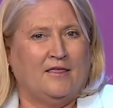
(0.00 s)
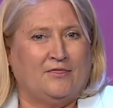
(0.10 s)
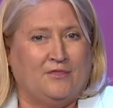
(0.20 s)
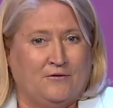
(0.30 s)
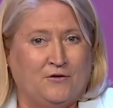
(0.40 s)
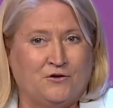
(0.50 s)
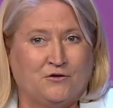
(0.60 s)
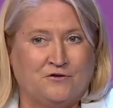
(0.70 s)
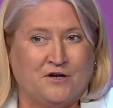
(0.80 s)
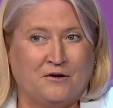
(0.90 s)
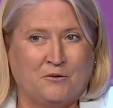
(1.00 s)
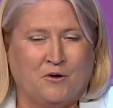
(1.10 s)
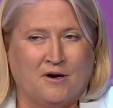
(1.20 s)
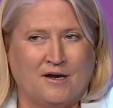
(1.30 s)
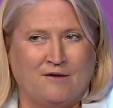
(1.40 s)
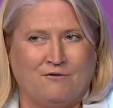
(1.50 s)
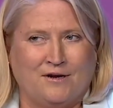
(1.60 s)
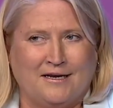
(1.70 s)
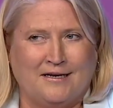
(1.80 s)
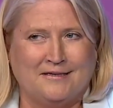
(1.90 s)
The future of gender equality
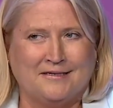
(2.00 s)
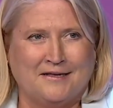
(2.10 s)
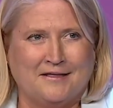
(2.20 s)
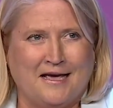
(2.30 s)
really is in the